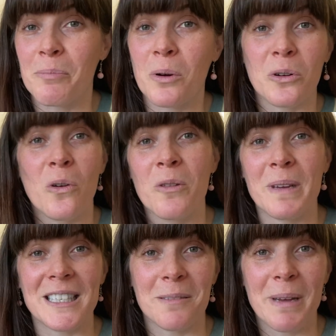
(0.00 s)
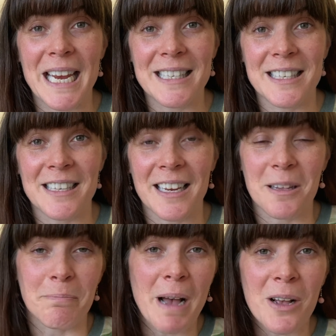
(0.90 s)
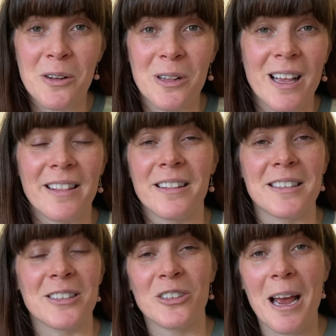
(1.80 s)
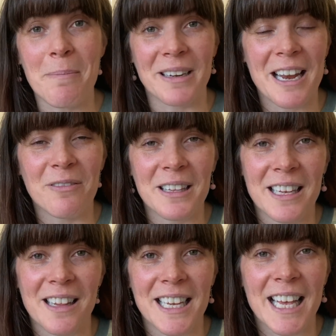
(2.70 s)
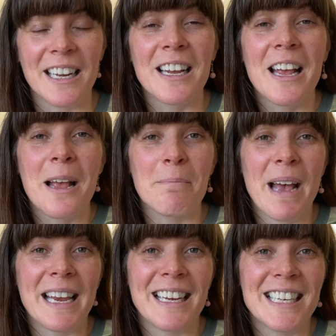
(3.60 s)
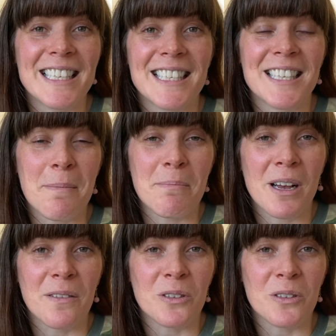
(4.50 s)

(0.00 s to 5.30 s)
bought all the bits and pieces like the buckle and the strap and everything like that back in December of